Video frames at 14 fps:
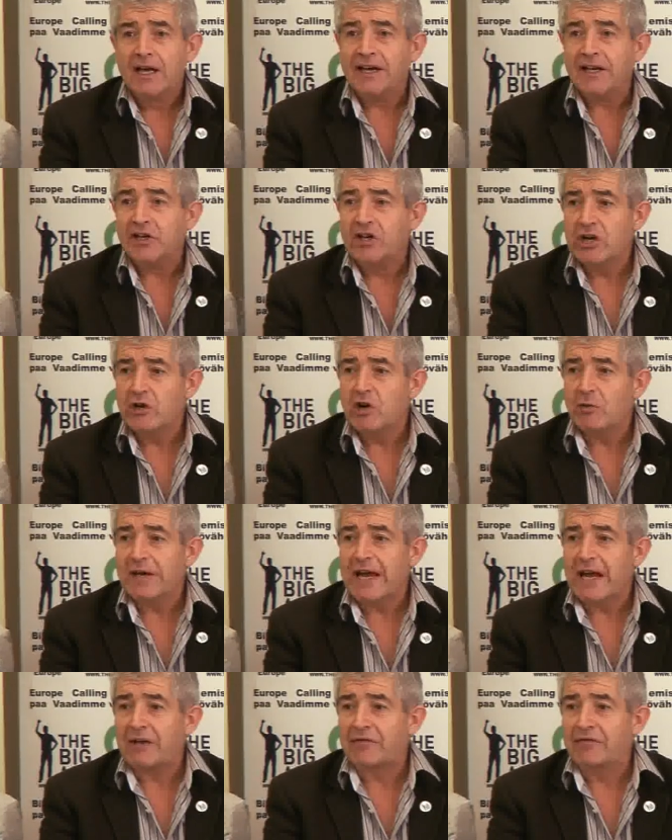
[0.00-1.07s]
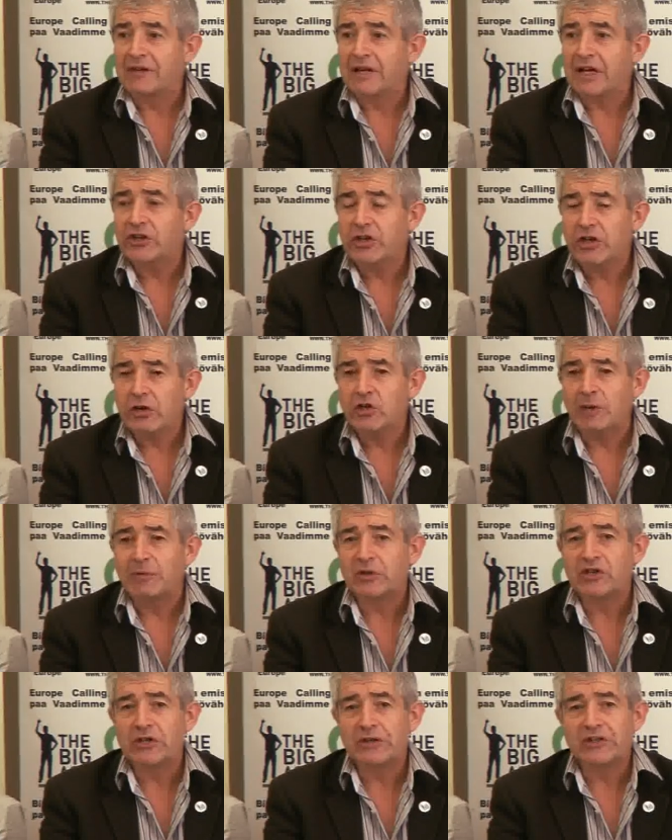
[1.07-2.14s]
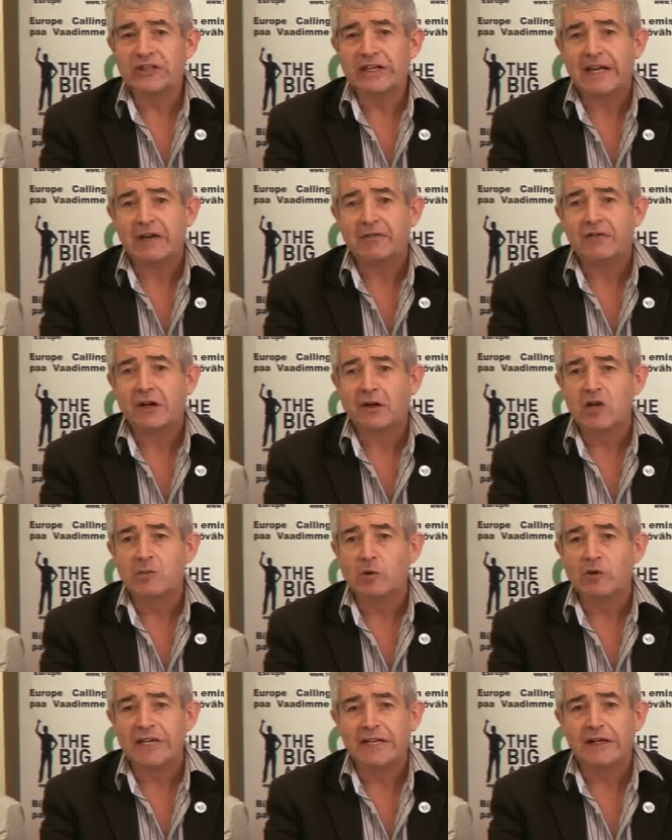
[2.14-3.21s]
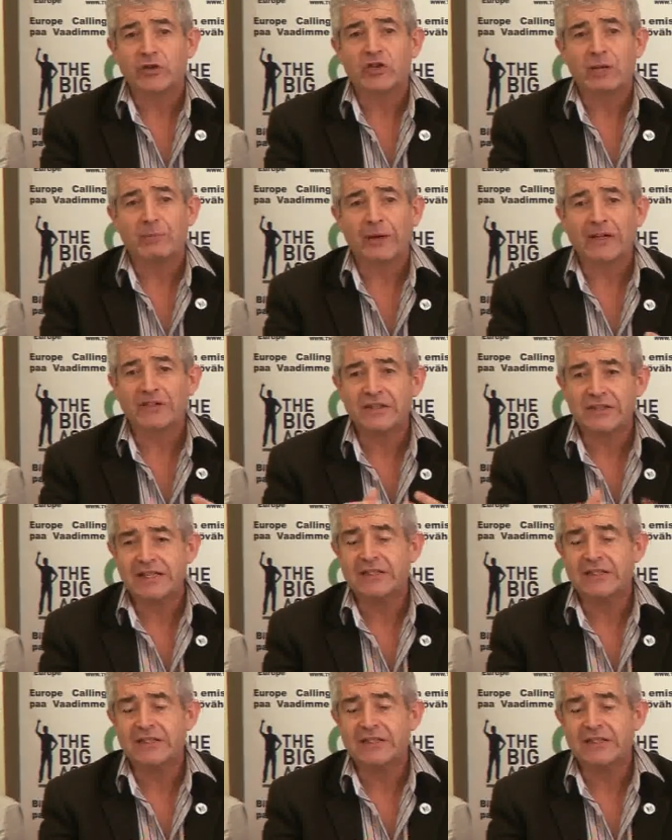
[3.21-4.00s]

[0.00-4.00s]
And in Europe, we have a huge opportunity here for global leadership because this